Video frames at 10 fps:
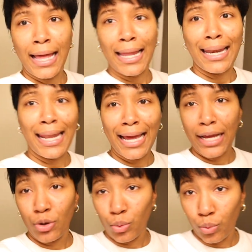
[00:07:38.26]

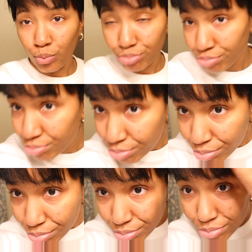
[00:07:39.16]
Lego. Mm,
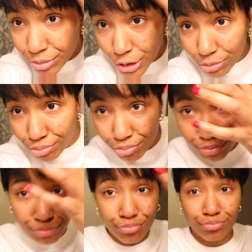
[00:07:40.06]
mm,
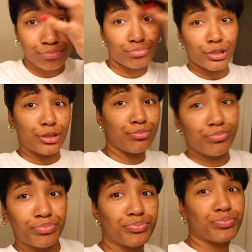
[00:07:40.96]
mm, mm,
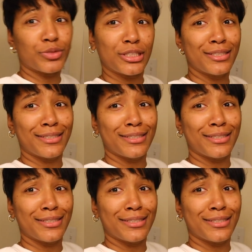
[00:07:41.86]
mm.